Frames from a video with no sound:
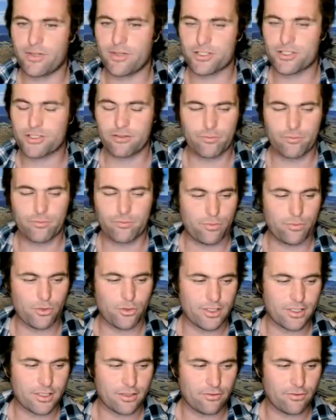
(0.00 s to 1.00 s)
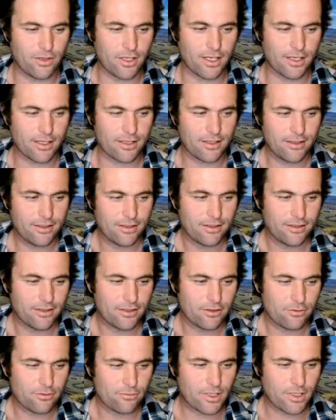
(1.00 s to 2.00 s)
much a point of like
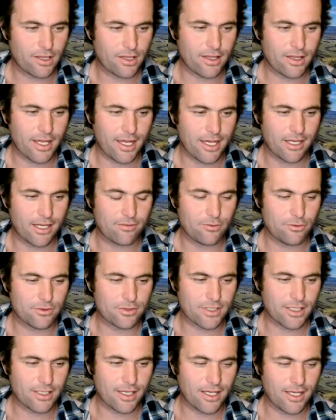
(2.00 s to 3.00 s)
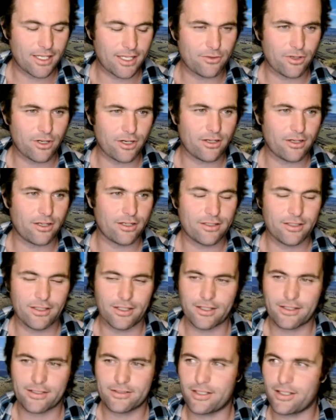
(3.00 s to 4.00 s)
whether the animals can handle it. I
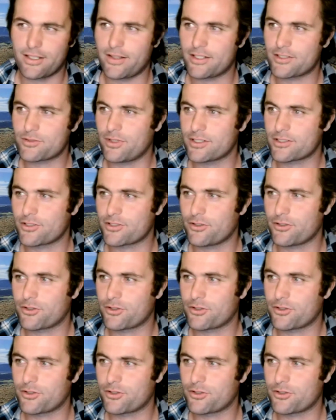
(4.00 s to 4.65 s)
like it, and that's what's so